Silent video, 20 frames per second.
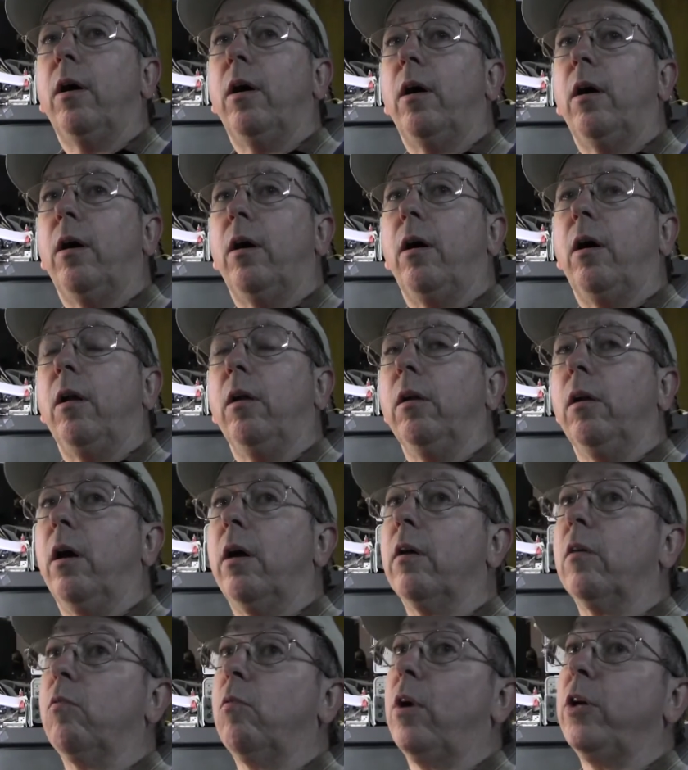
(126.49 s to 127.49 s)
A
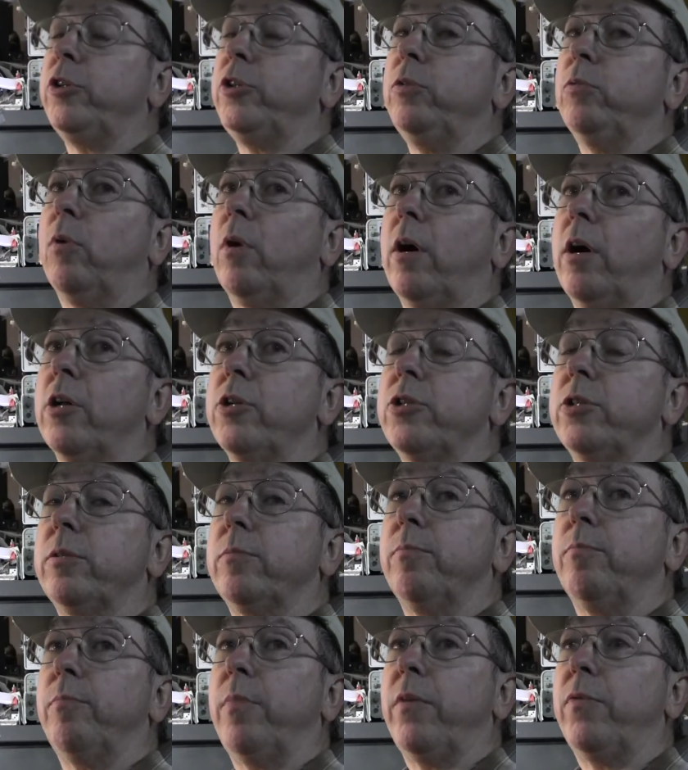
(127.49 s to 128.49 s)
lot of what you watched
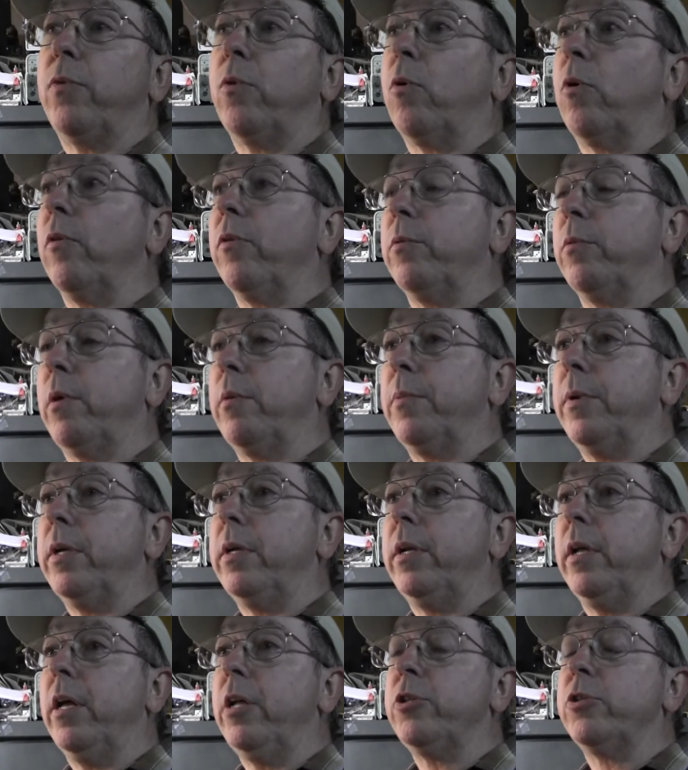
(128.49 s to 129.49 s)
before we
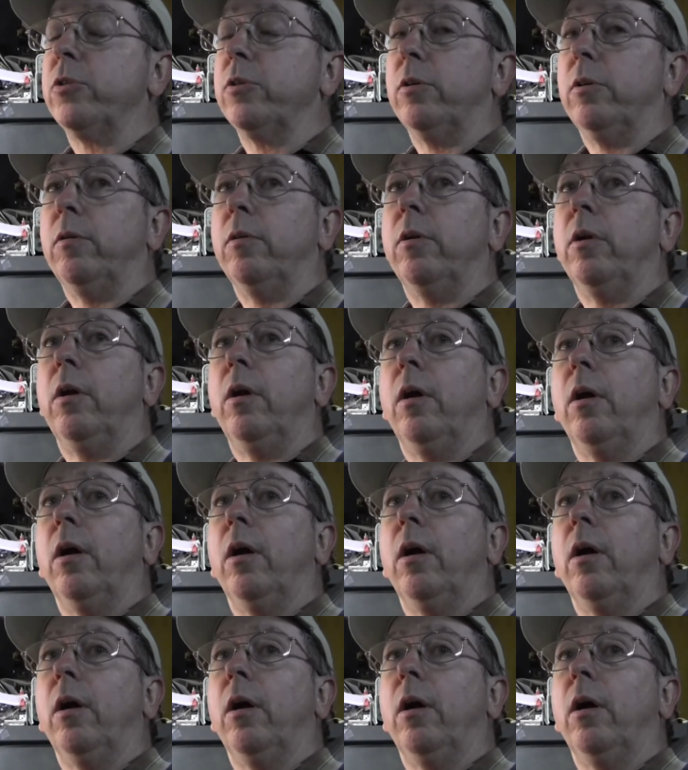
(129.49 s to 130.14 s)
went digital,